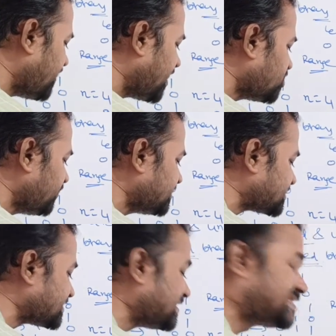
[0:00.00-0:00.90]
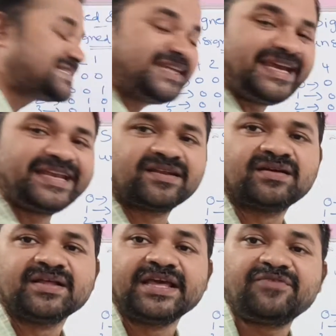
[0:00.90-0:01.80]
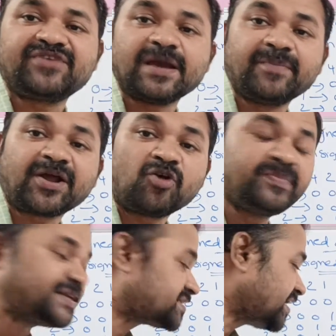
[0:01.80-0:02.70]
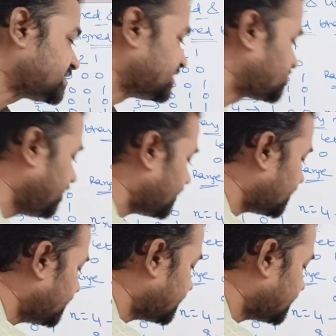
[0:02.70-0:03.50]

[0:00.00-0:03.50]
value is 16, If number of bits are 16,